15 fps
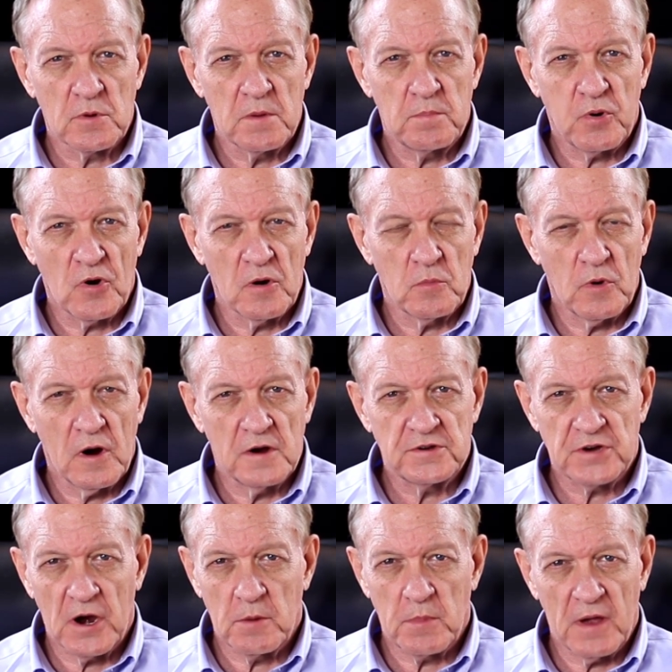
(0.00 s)
Report, where I
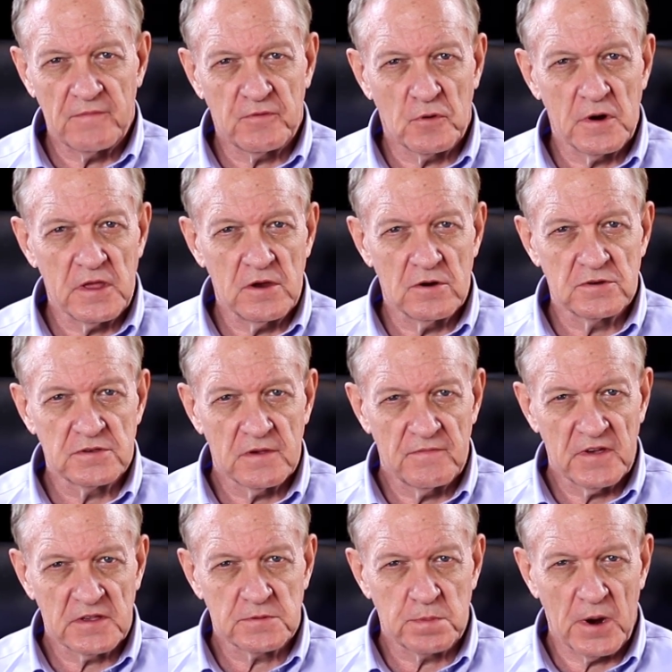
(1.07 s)
share my 40 years of
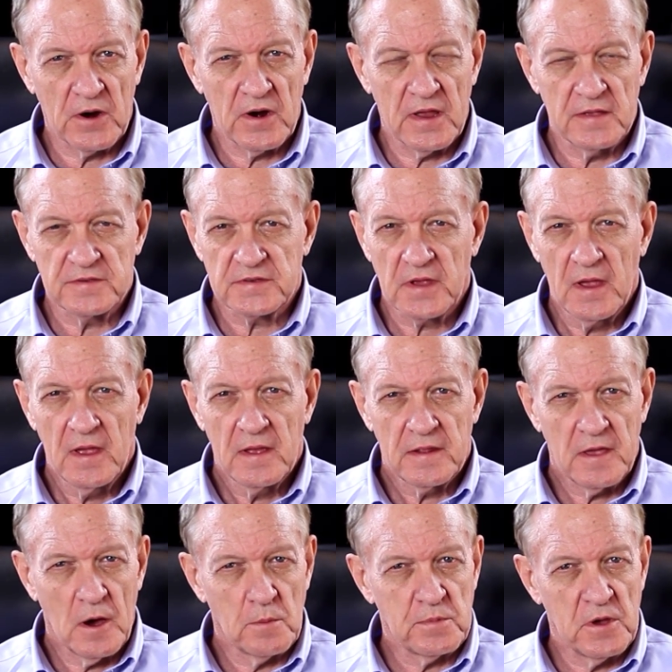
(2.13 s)
experience
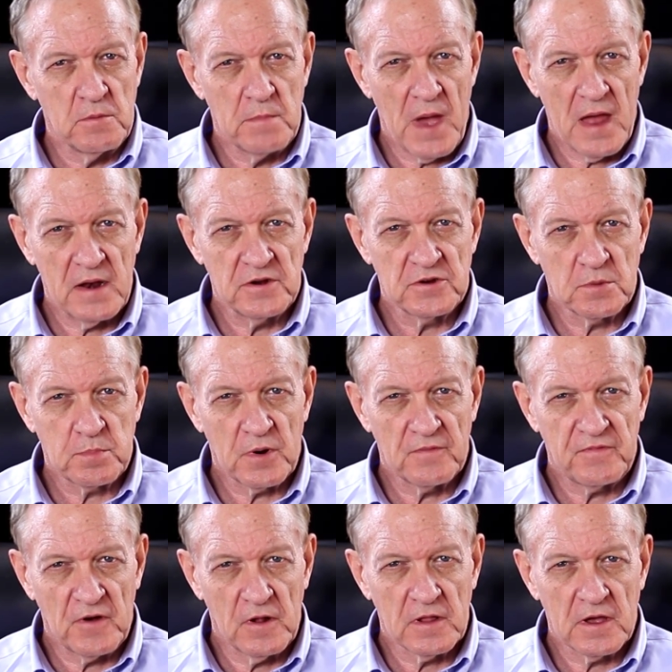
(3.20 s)
to help you manage your
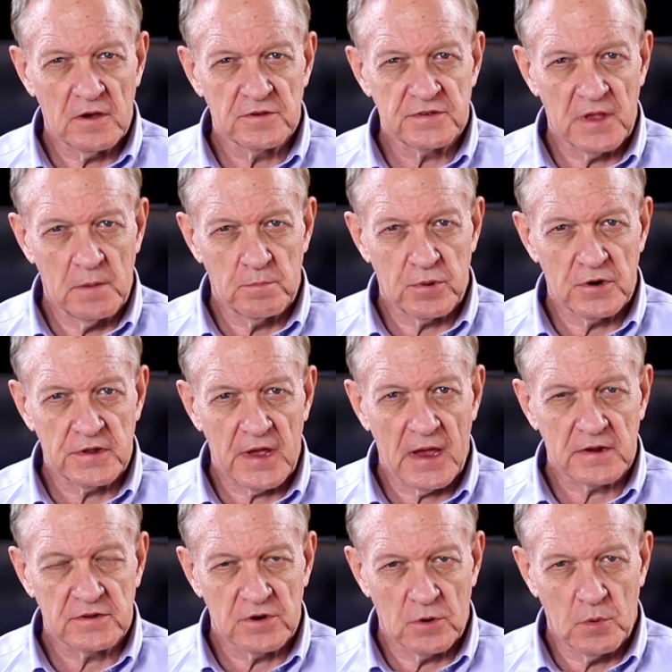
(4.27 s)
portfolios and
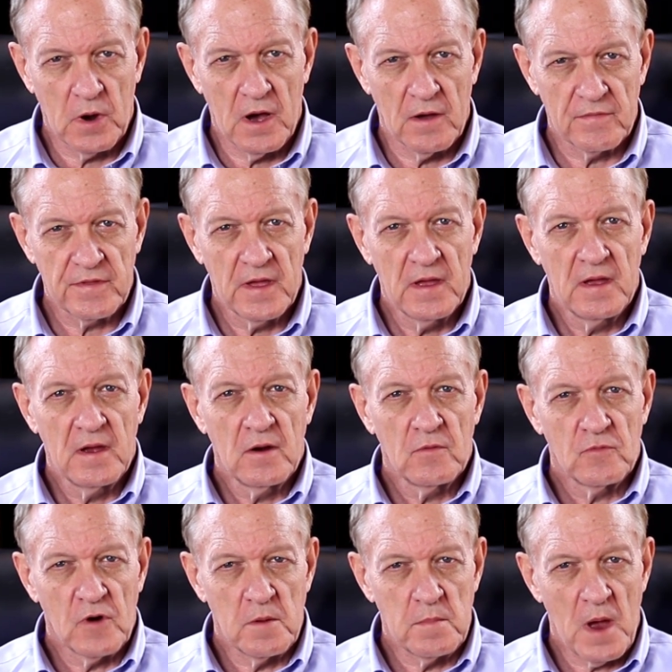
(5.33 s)
protect your wealth.
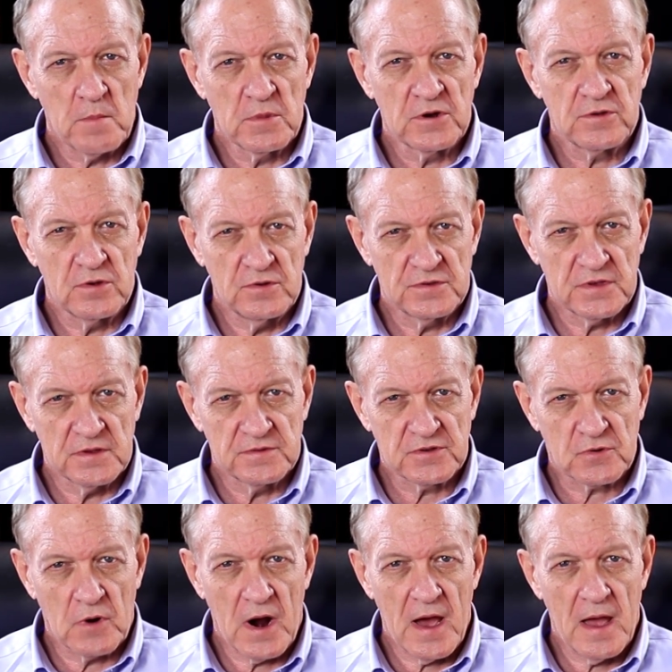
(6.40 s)
Remember to
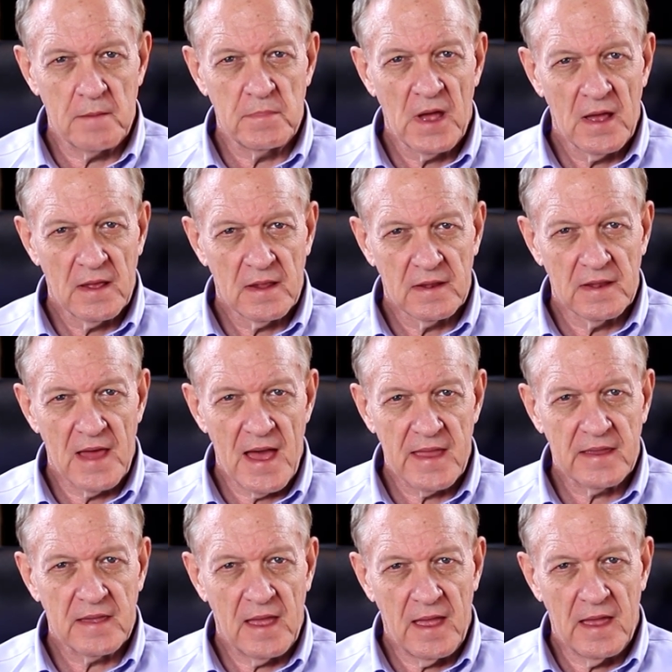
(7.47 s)
subscribe,
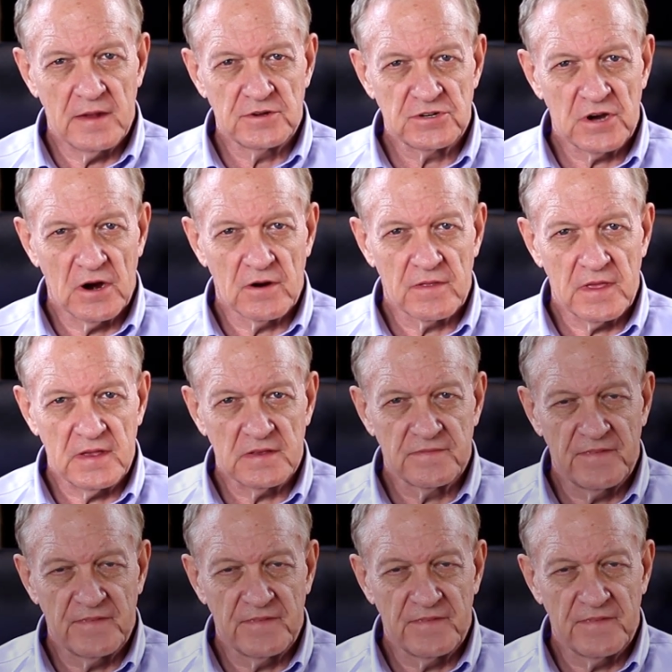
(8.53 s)
like, and share these